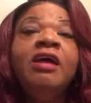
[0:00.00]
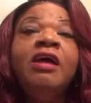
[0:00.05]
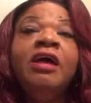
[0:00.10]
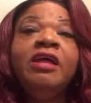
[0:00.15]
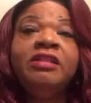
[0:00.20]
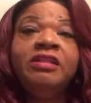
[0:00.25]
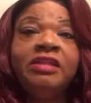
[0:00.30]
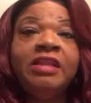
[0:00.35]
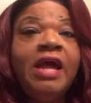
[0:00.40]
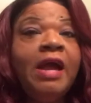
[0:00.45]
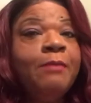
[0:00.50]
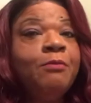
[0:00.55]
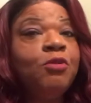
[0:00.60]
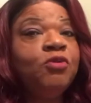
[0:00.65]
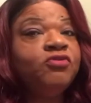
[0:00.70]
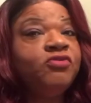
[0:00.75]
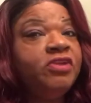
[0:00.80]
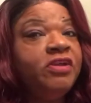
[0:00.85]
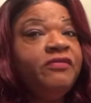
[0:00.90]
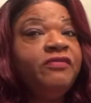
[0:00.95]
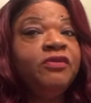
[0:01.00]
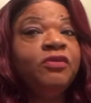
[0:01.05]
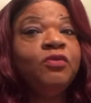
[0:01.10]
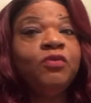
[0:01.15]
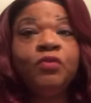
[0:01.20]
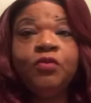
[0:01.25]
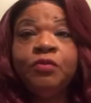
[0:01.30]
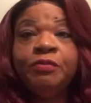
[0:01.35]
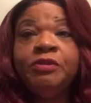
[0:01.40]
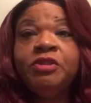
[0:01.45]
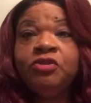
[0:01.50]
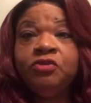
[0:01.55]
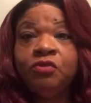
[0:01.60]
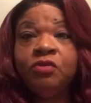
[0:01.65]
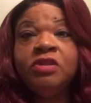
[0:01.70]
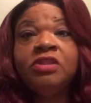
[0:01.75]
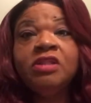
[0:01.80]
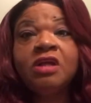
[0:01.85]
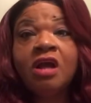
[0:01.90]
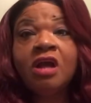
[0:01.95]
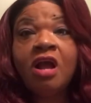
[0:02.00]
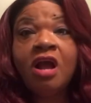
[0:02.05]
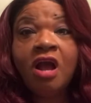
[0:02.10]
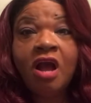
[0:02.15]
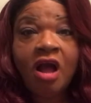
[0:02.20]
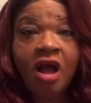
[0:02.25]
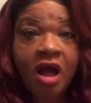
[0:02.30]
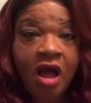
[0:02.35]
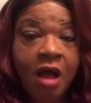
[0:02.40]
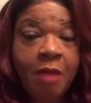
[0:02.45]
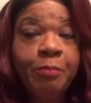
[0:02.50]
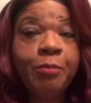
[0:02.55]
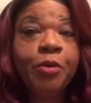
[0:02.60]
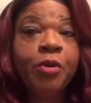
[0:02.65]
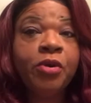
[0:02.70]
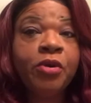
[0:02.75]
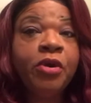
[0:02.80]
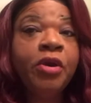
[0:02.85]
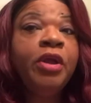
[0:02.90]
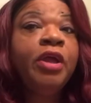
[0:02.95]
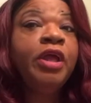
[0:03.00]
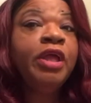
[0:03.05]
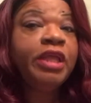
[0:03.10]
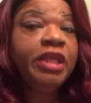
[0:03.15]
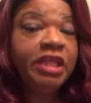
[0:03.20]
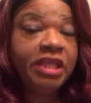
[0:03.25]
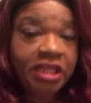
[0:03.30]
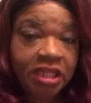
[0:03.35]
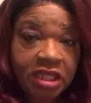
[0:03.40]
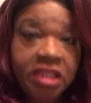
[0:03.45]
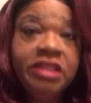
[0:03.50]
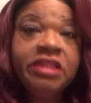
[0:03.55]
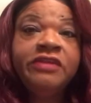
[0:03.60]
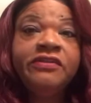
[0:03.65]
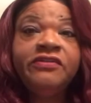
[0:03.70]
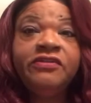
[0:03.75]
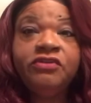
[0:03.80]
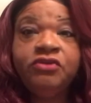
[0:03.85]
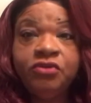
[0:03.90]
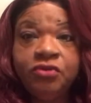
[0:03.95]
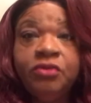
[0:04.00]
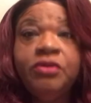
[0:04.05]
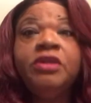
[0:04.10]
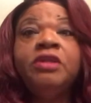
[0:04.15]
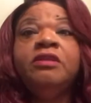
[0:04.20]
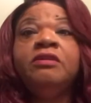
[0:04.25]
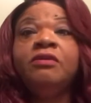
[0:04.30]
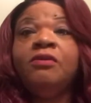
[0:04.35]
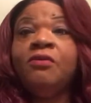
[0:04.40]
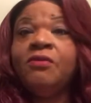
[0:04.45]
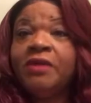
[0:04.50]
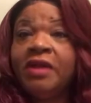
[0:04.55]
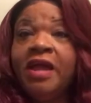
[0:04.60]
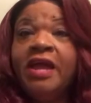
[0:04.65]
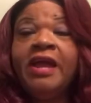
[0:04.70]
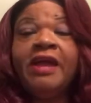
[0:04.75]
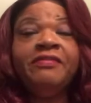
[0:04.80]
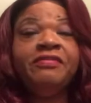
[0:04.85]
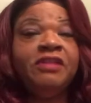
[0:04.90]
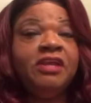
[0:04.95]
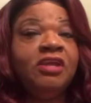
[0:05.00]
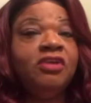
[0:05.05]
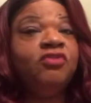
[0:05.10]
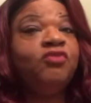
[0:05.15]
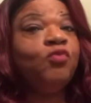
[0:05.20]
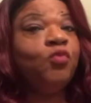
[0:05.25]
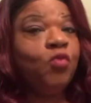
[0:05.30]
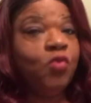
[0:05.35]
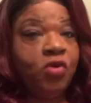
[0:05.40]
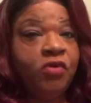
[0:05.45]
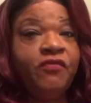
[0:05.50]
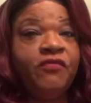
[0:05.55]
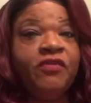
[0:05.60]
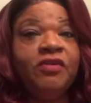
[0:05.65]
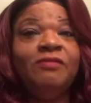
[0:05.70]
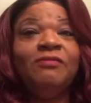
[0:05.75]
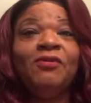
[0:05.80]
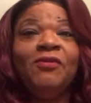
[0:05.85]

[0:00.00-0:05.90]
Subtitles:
And then I most definitely will be doing the copper in this unit. Okay, I think it's worth it.